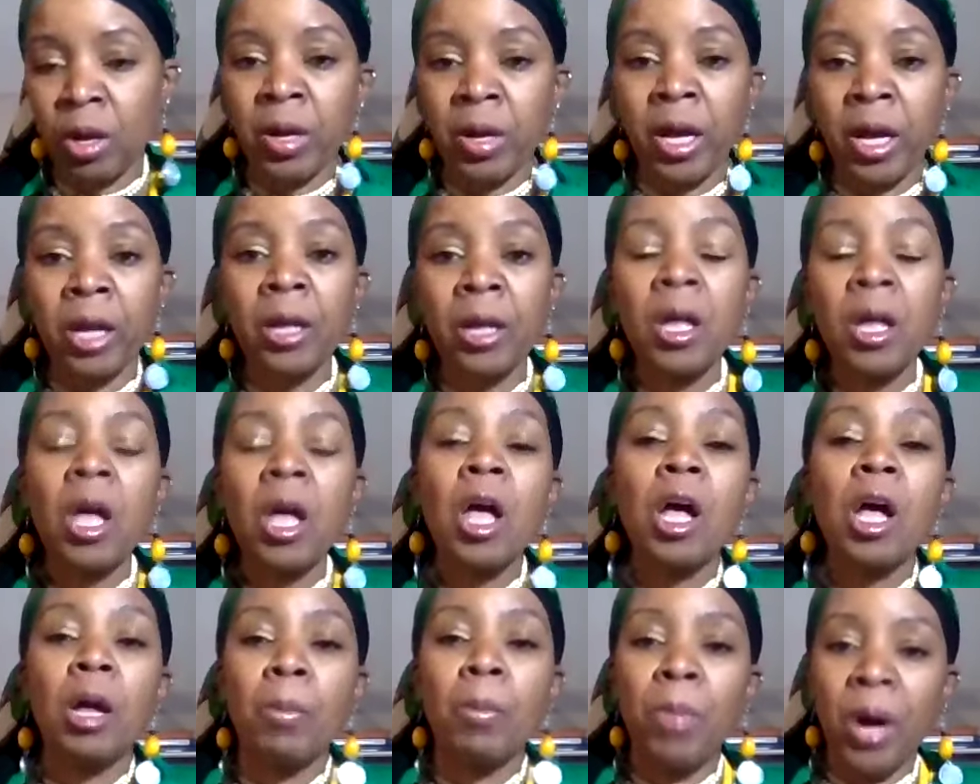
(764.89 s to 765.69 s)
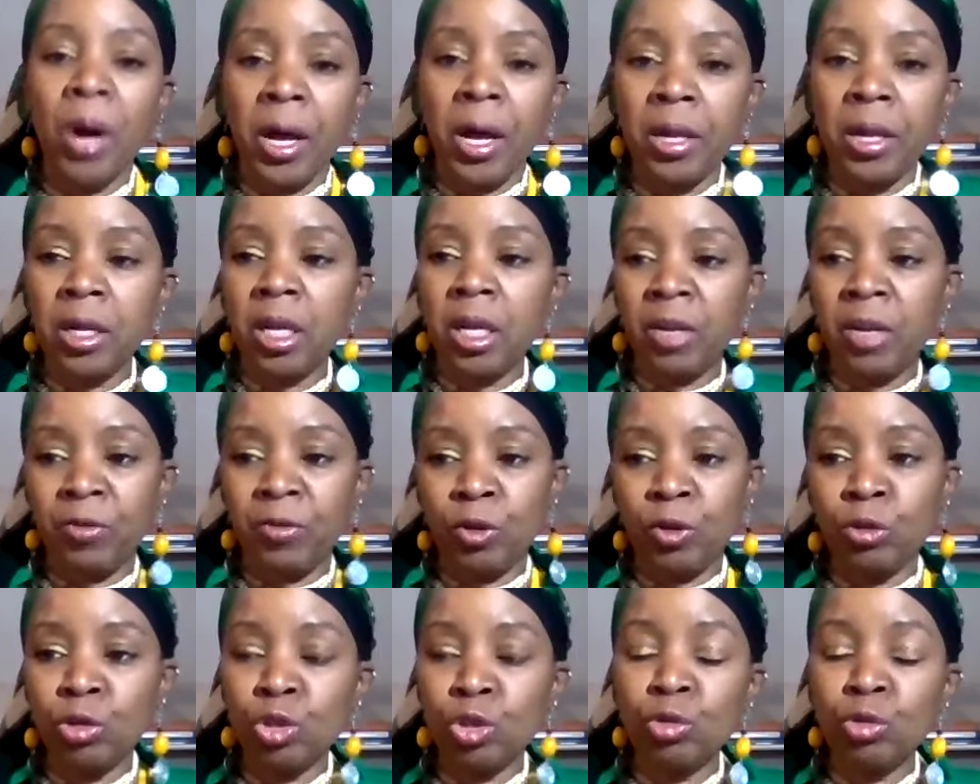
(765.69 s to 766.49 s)
Okay. But
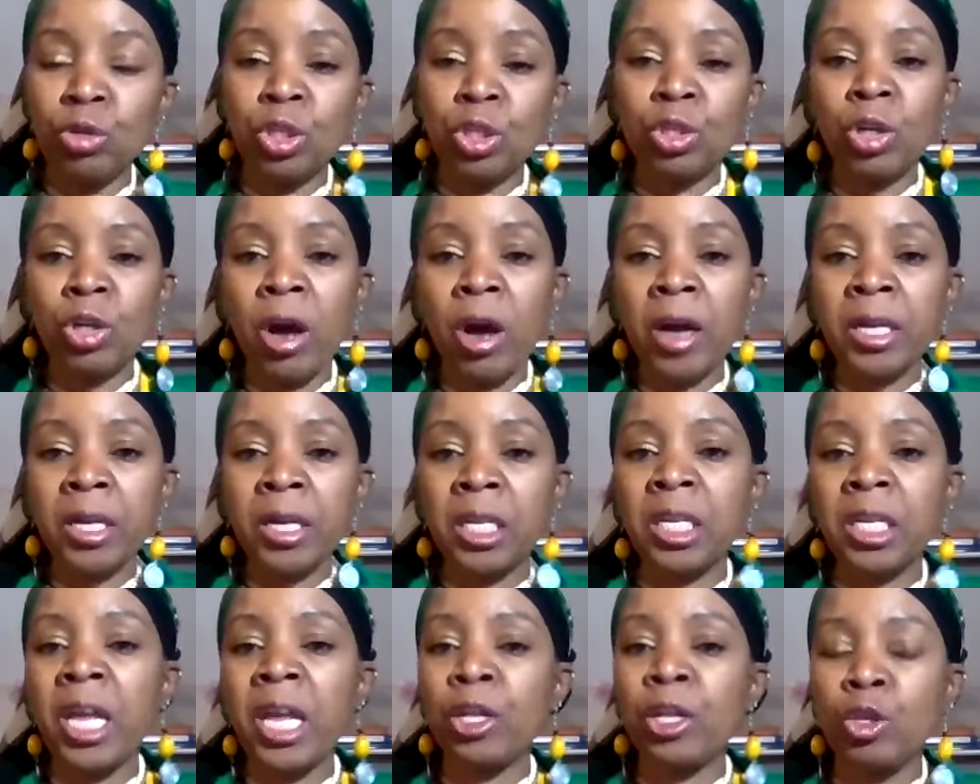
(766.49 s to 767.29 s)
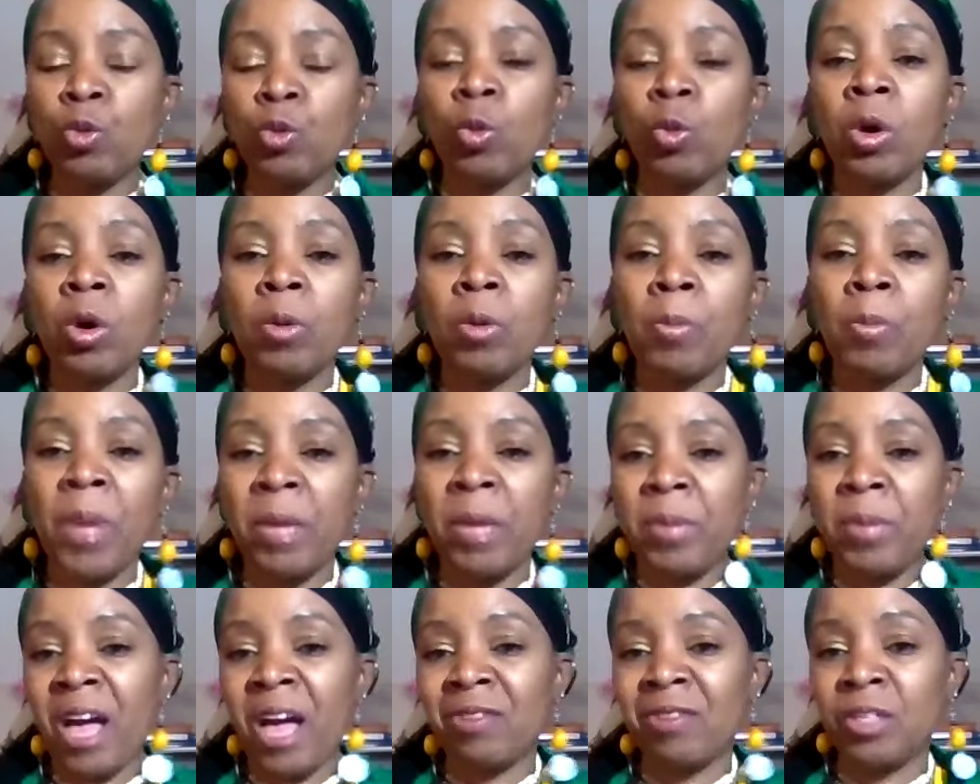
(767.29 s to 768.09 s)
if you choose to target in that, you will
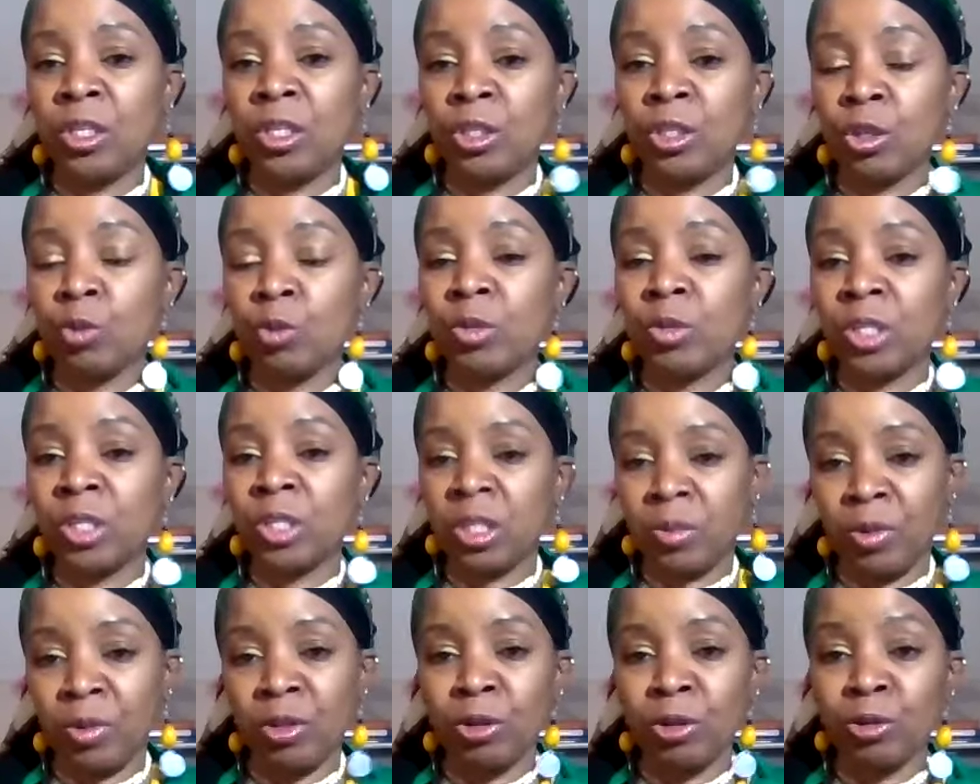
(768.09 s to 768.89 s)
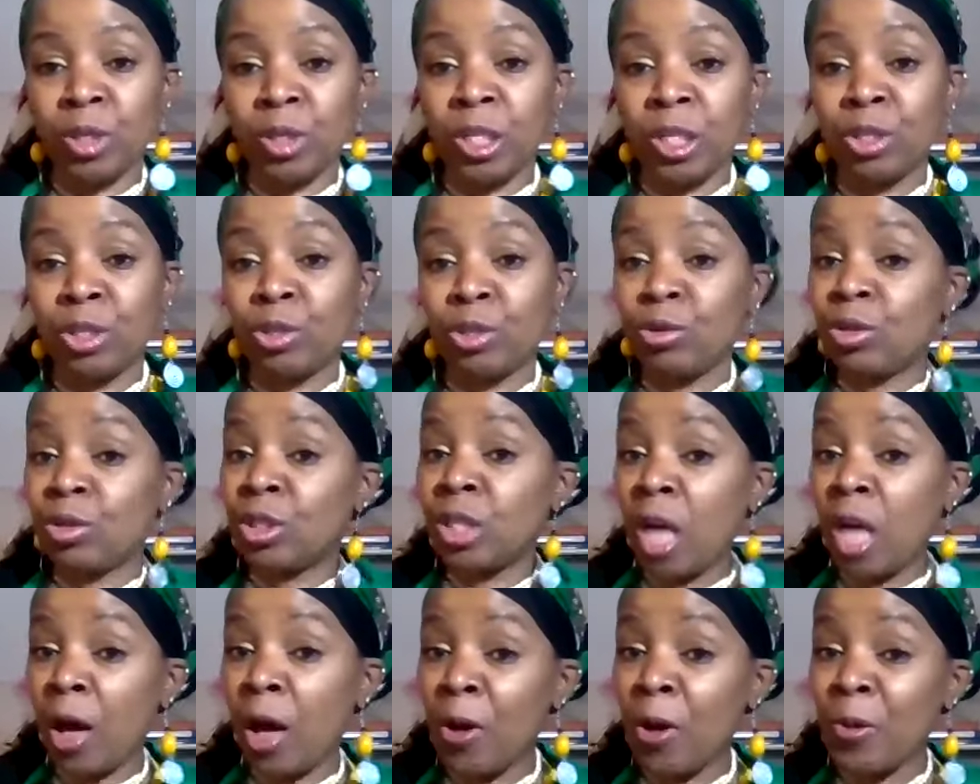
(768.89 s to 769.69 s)
maybe have to deal with some of those issues.
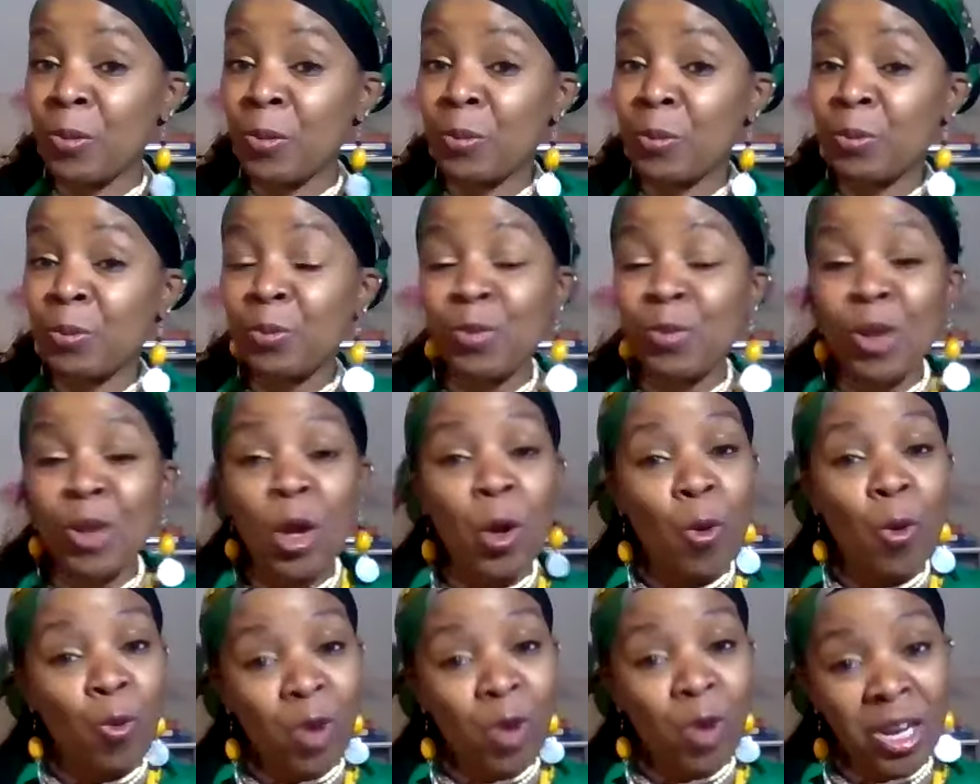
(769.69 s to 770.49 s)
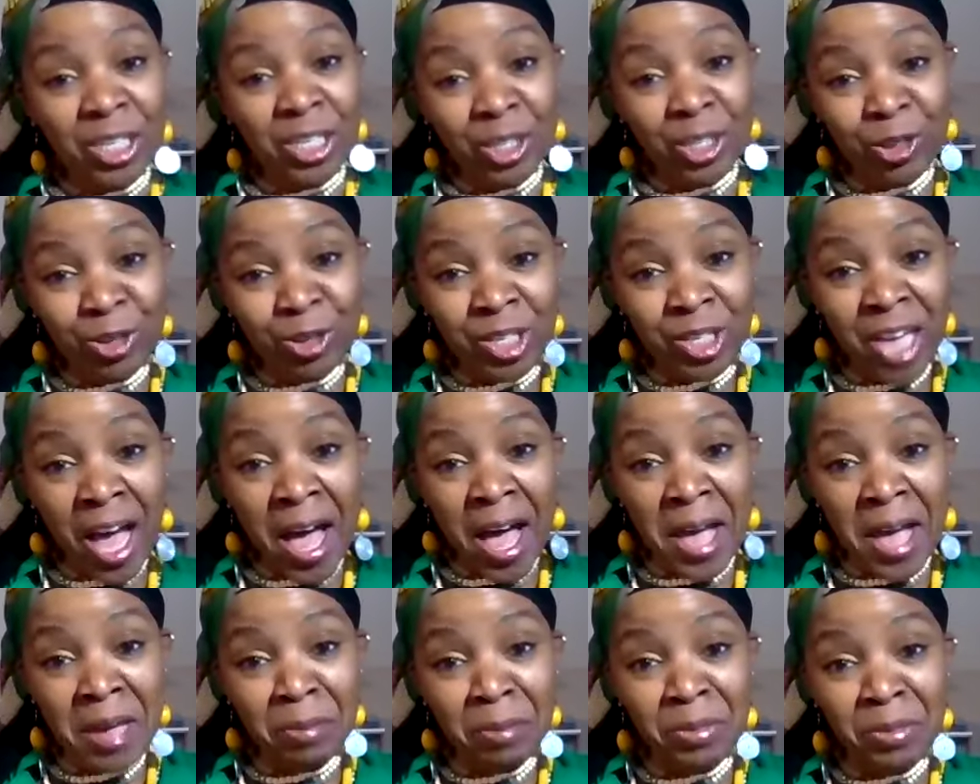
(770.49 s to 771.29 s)
So, what's your type?